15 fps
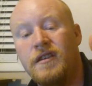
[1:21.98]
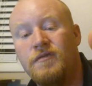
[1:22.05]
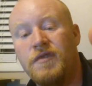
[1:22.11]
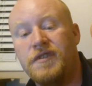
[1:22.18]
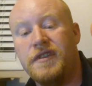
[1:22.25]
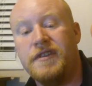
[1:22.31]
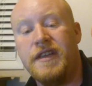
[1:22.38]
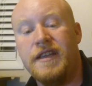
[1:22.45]

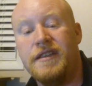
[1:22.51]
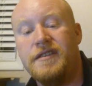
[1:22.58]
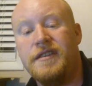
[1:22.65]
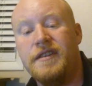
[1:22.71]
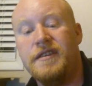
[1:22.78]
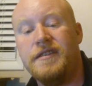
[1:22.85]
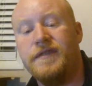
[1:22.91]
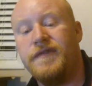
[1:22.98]
what the taste
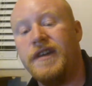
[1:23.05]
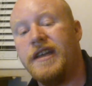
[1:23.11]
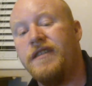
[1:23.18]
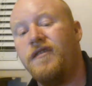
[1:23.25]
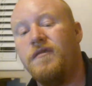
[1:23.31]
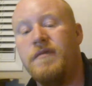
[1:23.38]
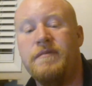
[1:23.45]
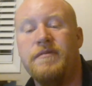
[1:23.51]
is, if I can
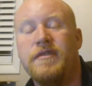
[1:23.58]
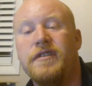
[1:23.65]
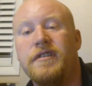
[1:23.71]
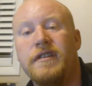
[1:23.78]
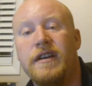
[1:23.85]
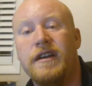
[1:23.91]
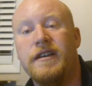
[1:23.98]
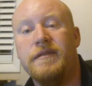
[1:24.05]

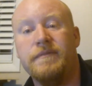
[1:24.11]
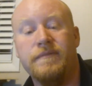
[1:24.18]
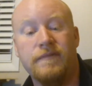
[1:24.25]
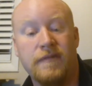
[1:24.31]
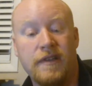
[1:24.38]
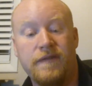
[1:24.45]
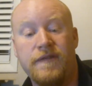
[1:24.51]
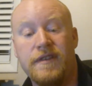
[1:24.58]
remember,
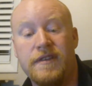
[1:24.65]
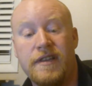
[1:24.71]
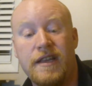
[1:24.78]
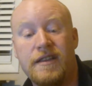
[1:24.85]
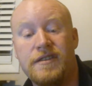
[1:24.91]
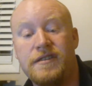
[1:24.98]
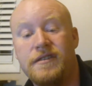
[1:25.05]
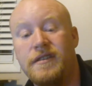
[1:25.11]
if it
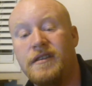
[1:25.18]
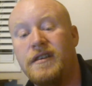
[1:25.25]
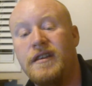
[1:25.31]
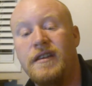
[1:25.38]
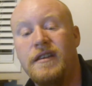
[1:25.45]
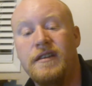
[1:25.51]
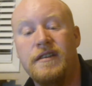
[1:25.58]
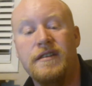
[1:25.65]
tastes
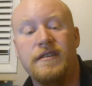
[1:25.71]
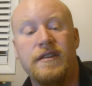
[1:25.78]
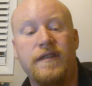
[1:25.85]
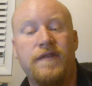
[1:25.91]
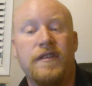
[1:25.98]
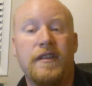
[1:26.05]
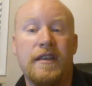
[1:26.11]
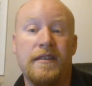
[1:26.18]

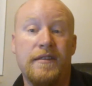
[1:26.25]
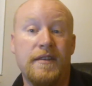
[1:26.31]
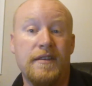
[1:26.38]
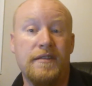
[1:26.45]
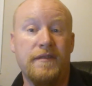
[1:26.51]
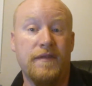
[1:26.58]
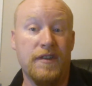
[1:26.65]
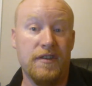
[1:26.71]
differently than
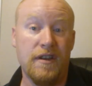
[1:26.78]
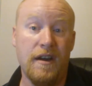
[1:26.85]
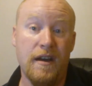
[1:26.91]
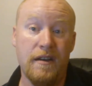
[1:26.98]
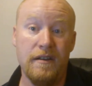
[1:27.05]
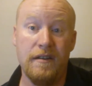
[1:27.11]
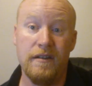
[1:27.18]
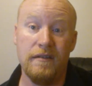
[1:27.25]
this, if it's
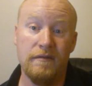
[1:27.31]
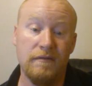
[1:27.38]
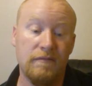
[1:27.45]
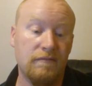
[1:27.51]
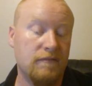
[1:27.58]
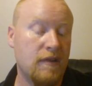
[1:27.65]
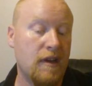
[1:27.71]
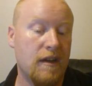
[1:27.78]
hotter,
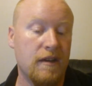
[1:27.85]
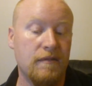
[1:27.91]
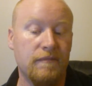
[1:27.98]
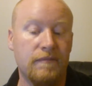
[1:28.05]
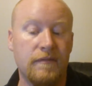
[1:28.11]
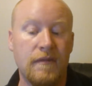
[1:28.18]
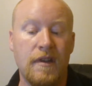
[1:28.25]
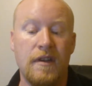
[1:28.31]

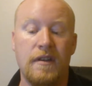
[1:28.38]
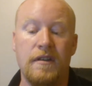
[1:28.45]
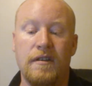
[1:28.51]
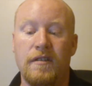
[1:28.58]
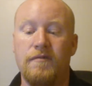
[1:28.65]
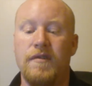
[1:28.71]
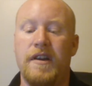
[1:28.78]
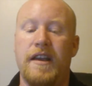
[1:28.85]

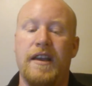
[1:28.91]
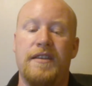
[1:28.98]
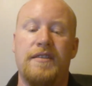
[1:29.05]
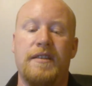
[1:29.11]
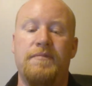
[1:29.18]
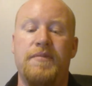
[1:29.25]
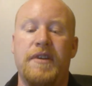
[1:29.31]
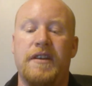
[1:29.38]
or what. I
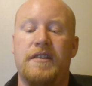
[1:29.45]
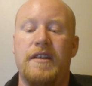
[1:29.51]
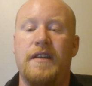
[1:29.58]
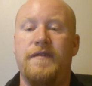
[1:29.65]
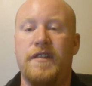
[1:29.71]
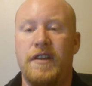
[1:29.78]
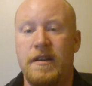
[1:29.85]
actually picked off a